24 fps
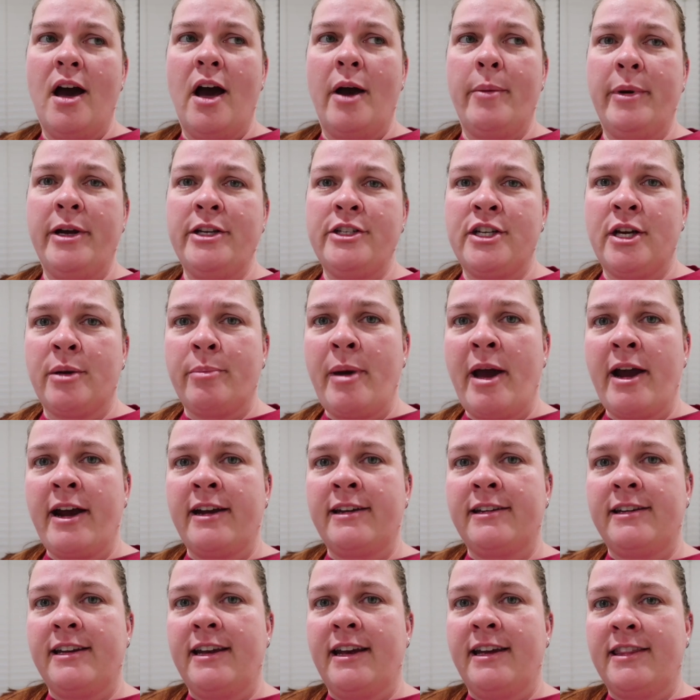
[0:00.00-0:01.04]
I might check
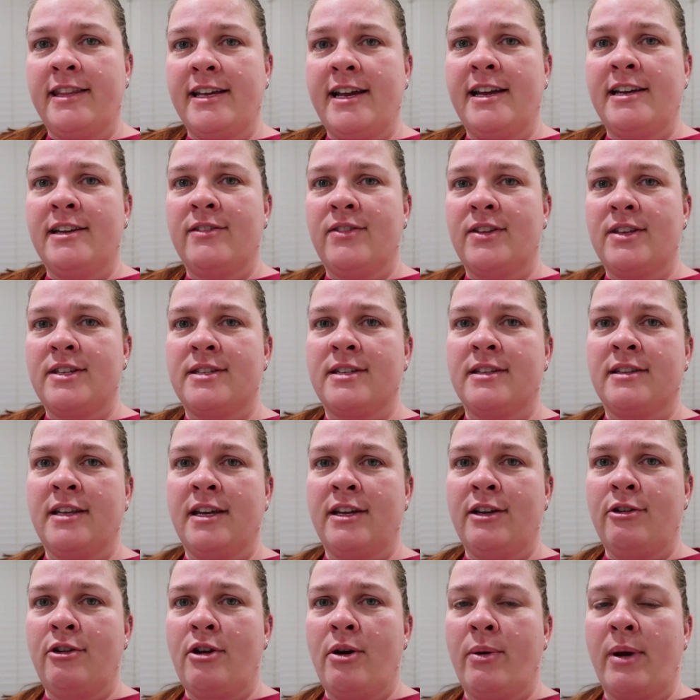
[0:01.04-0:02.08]
back in at the end of this and
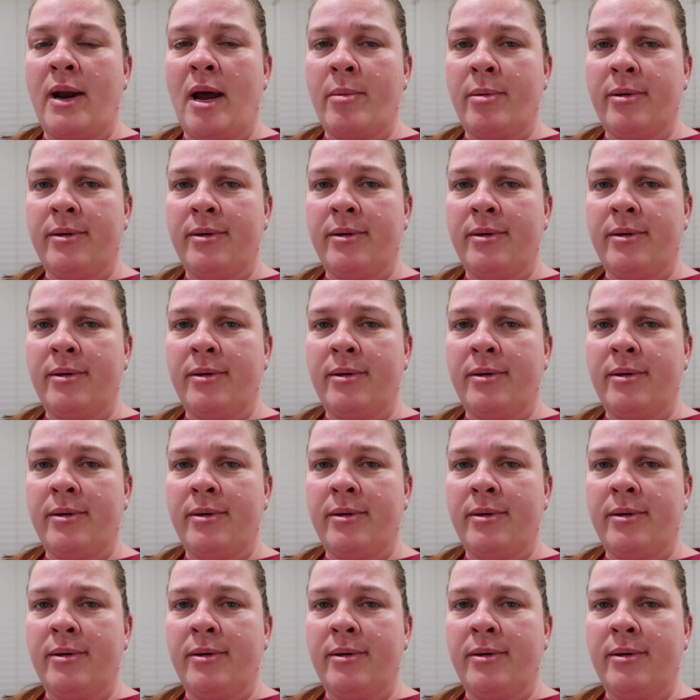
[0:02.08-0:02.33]
let you know what